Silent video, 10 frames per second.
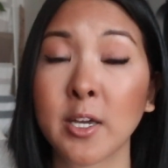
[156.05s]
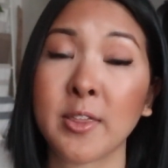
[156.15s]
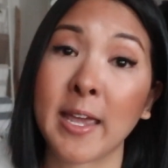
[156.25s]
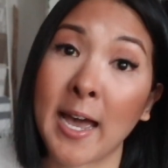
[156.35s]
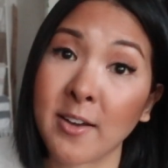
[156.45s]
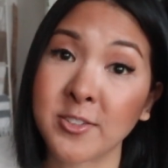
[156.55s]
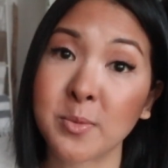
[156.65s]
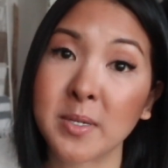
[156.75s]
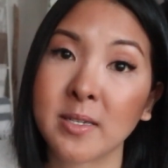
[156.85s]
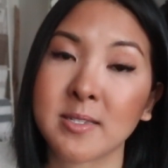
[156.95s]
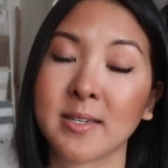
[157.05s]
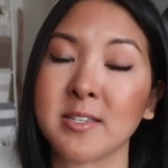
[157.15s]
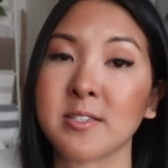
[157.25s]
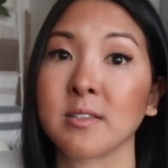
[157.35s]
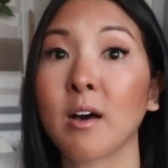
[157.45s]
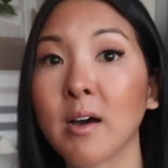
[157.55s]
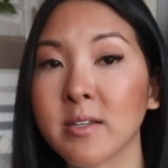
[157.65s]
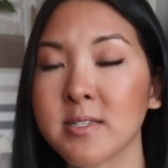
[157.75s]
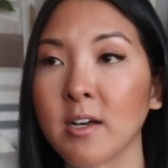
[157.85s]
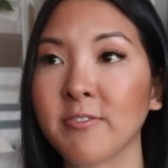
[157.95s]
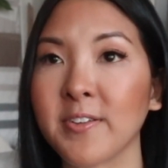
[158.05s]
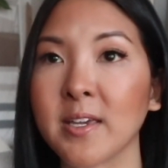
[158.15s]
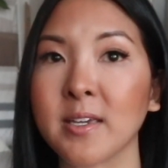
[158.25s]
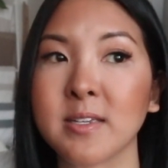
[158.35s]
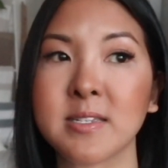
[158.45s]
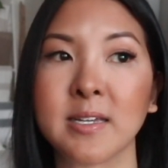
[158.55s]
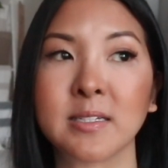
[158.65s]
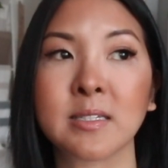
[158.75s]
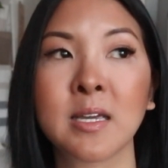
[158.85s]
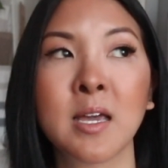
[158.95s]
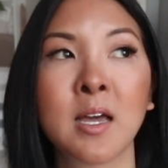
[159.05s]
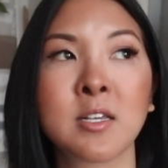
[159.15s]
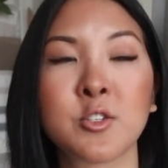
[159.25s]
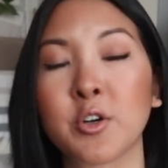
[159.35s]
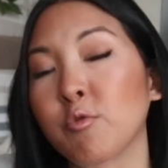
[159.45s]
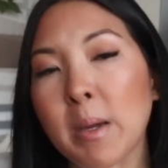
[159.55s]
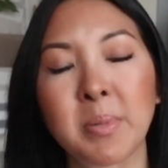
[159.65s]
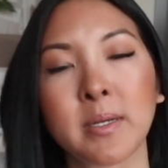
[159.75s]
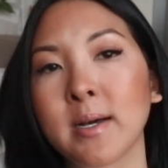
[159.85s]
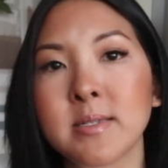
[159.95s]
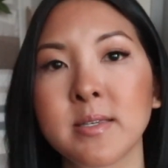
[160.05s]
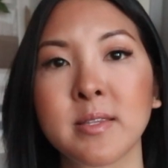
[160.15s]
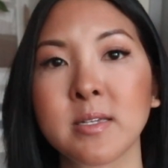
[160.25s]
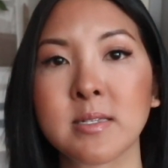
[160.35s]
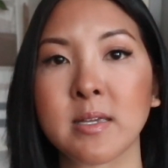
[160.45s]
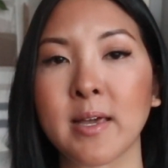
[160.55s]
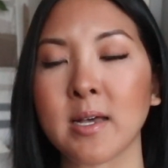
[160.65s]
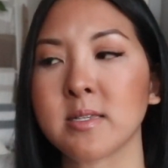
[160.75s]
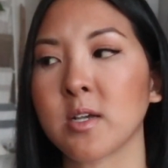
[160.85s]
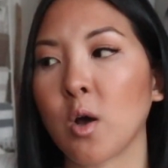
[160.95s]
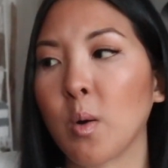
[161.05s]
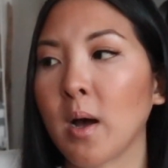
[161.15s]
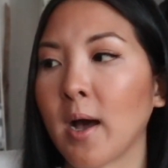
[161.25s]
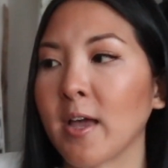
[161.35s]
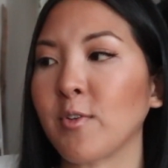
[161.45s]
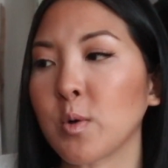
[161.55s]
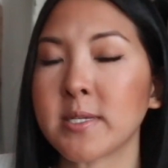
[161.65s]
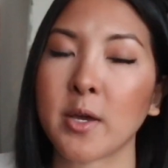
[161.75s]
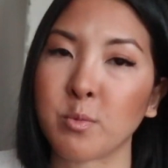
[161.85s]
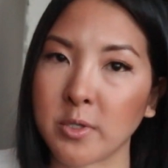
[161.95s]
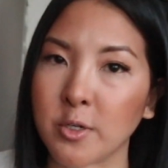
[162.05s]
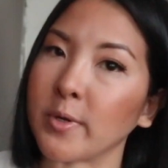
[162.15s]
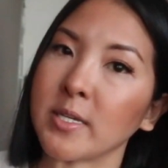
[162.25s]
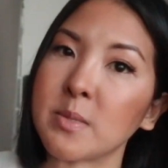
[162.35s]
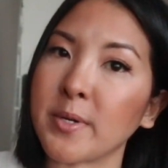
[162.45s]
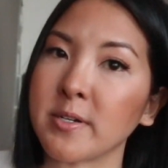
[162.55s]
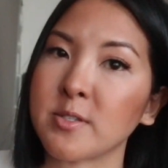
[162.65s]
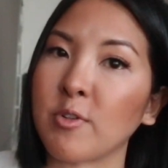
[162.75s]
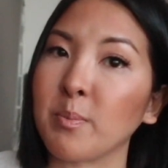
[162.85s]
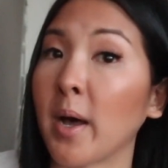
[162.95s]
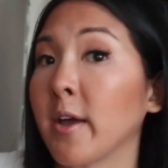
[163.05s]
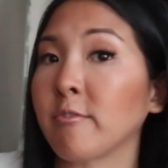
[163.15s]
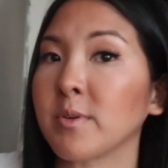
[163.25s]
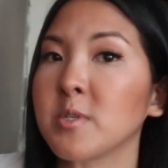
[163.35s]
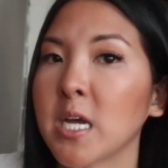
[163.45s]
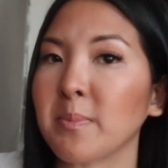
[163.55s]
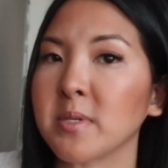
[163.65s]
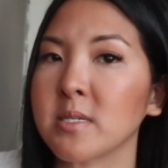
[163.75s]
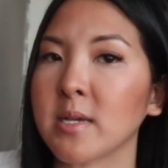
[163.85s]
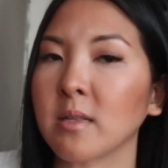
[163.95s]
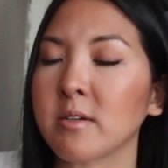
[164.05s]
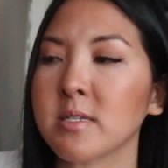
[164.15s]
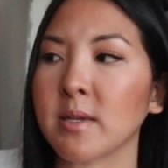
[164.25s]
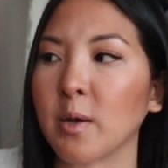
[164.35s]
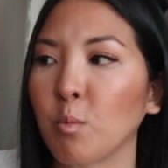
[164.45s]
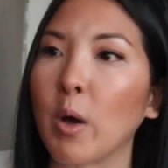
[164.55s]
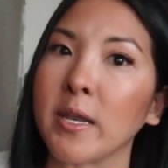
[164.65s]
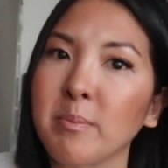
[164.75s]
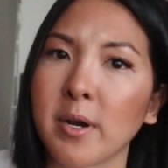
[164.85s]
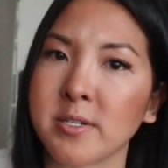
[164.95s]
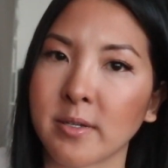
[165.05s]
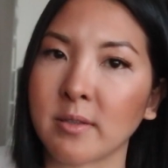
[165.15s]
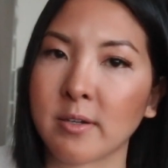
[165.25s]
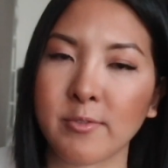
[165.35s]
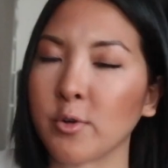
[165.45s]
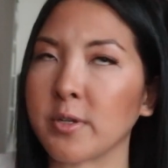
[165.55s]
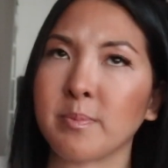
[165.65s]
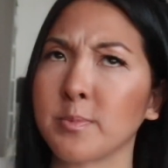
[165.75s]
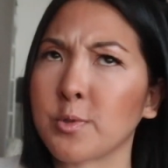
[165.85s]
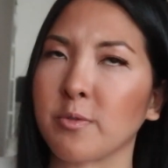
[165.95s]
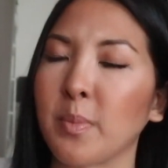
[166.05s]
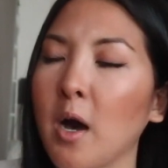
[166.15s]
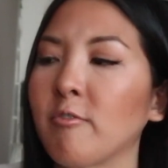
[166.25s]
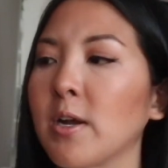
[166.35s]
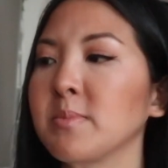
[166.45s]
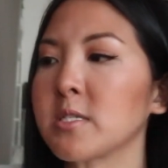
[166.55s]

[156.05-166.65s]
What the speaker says: They have to be. It's against the law to sell fakes and sort of replicas and things like that. So I've always had really great experience from buying from Japanese sellers. One in particular I've only sort of bought from.